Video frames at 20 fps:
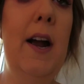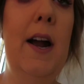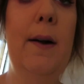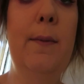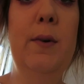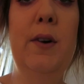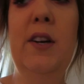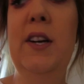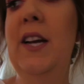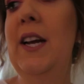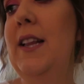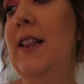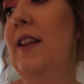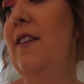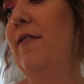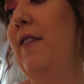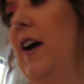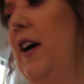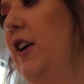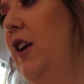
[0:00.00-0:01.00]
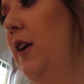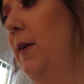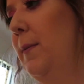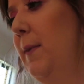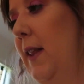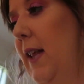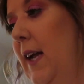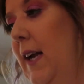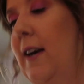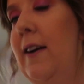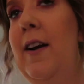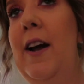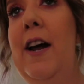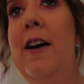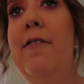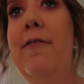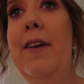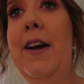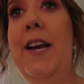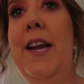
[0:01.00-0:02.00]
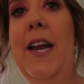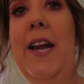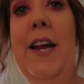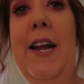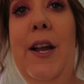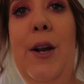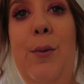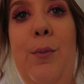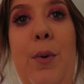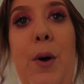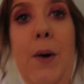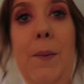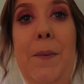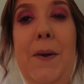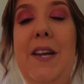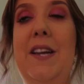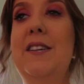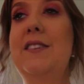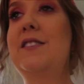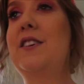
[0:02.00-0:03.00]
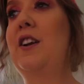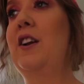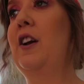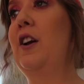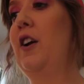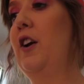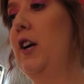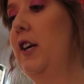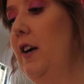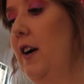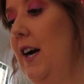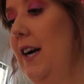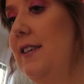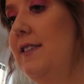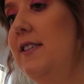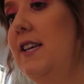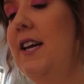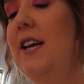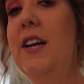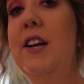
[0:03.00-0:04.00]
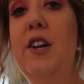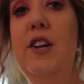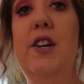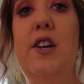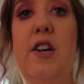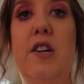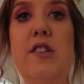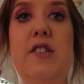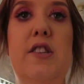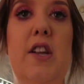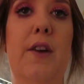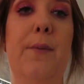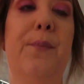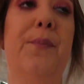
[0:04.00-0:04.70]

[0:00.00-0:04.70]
I'm gonna get the vacuum cleaner out ready and Poppy is gonna go crazy because